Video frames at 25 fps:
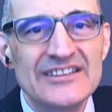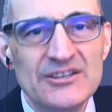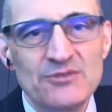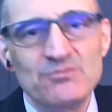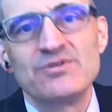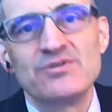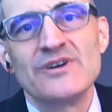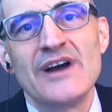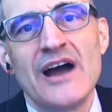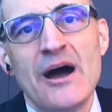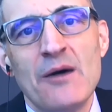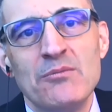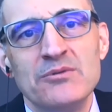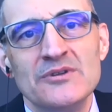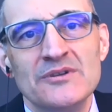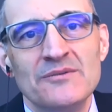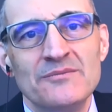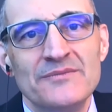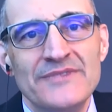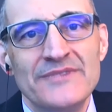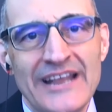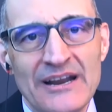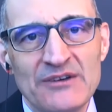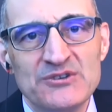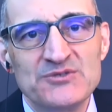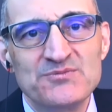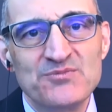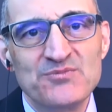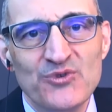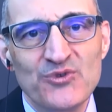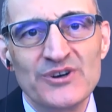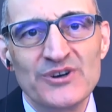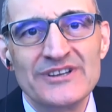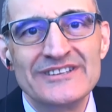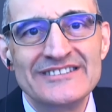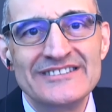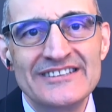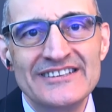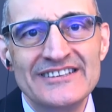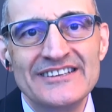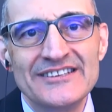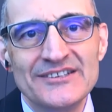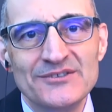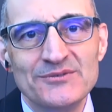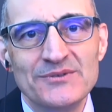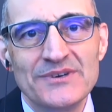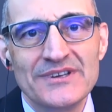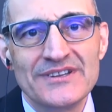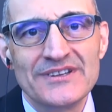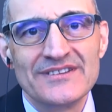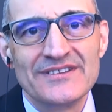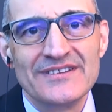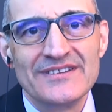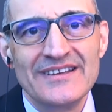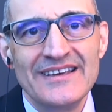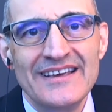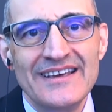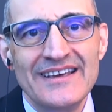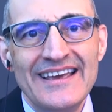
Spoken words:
the problem that I was brought in to deal with.